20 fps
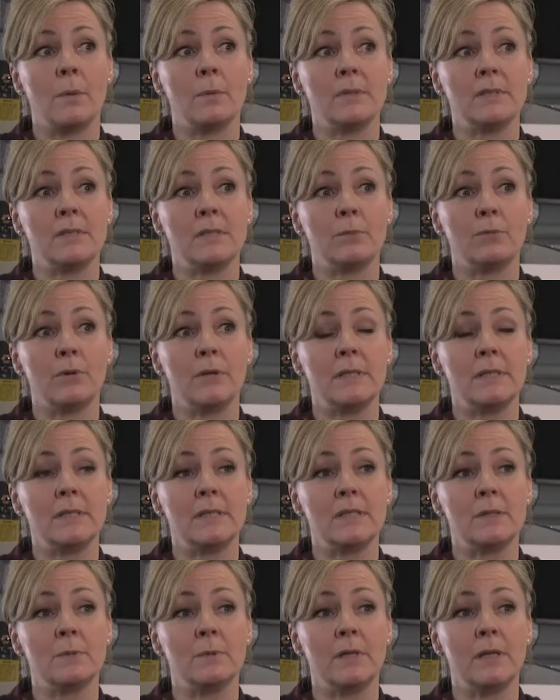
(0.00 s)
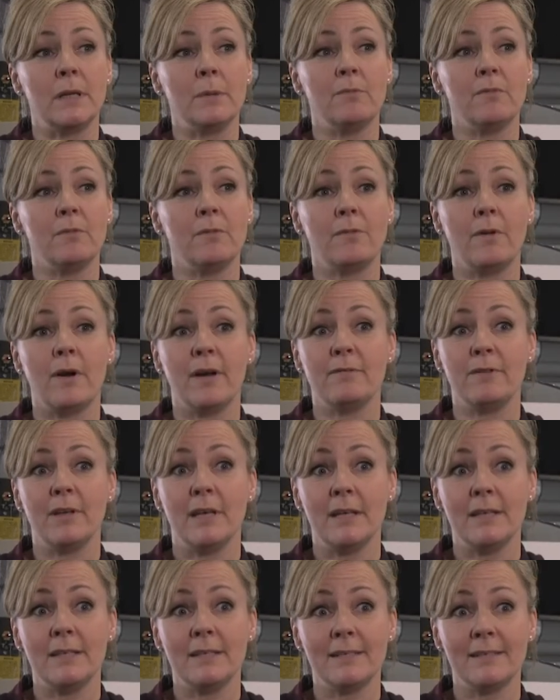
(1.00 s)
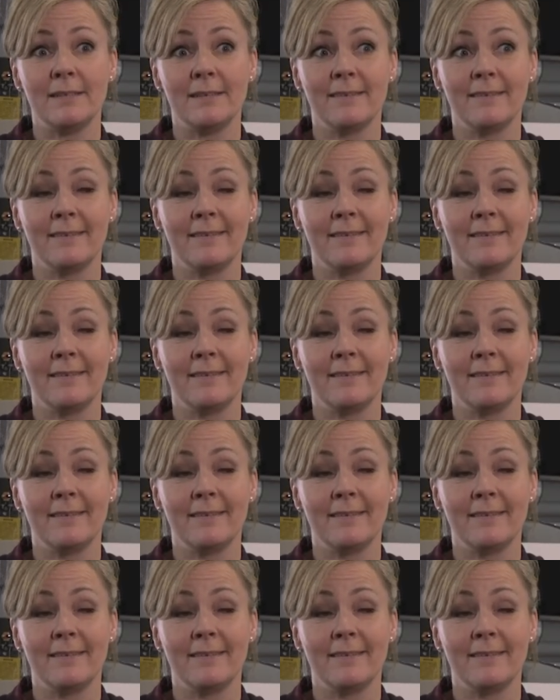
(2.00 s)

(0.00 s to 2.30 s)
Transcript: was an apprentice with him for 5 years,